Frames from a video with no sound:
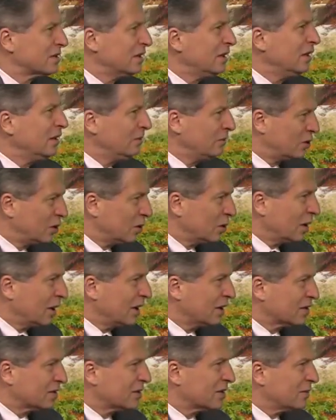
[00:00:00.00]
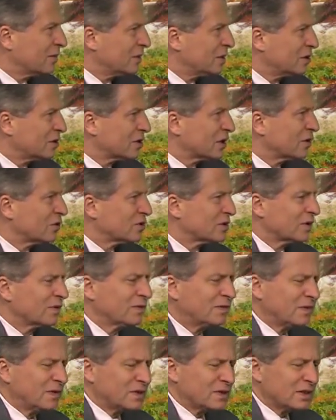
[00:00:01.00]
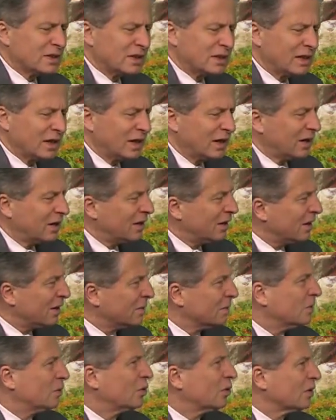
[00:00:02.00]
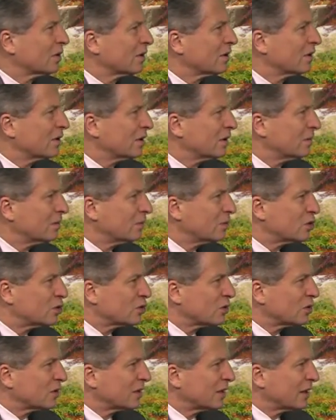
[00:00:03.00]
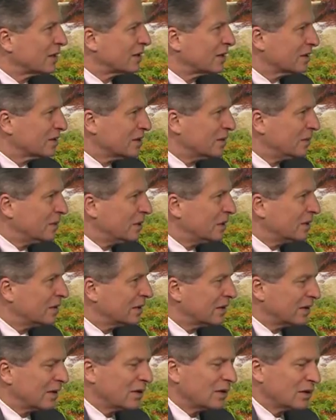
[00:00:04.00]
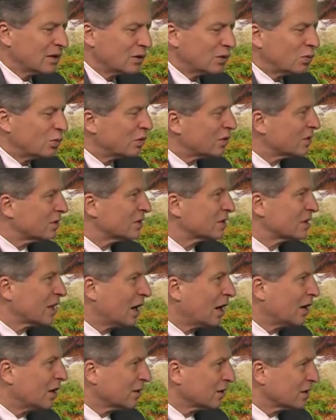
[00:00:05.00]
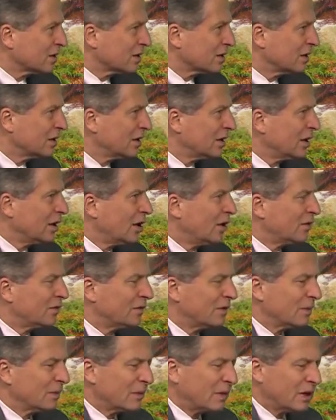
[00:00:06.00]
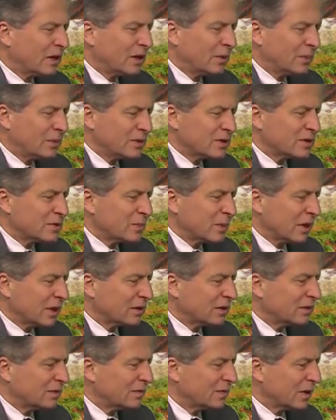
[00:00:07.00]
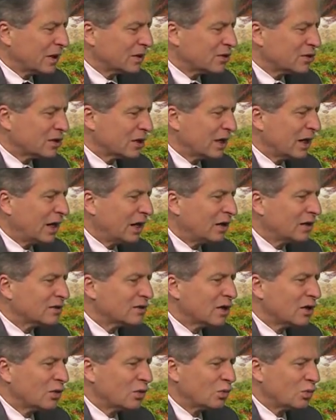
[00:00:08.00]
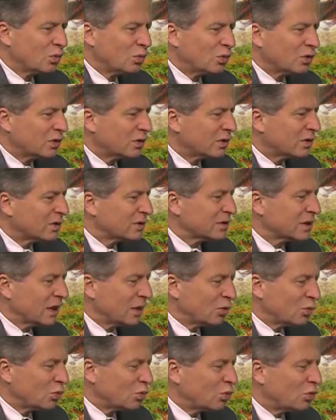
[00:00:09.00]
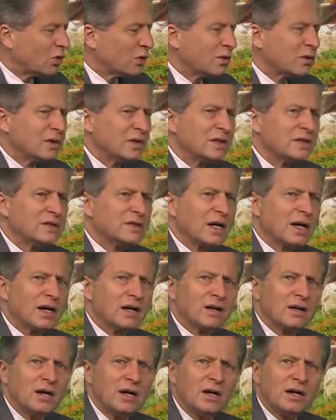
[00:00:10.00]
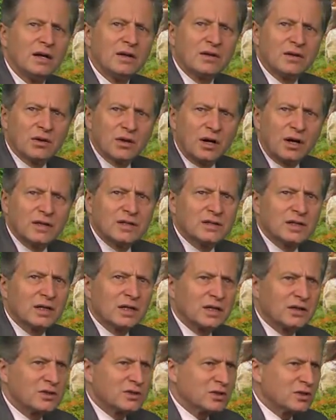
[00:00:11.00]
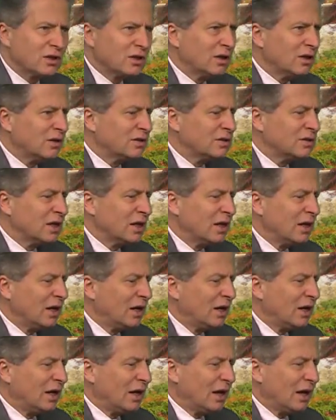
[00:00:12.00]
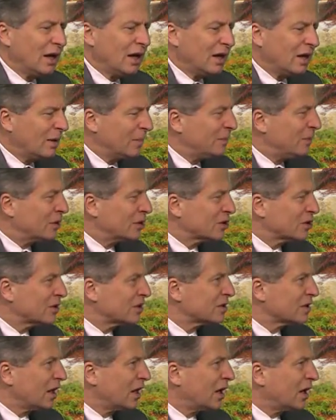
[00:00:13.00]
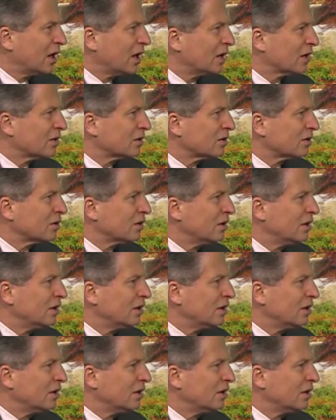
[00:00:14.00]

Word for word: seem to us to be so sophisticated and important and mature, that doesn't mean that their worlds aren't. From their perspective, a child's worlds and worries and thoughts and concerns and ambitions are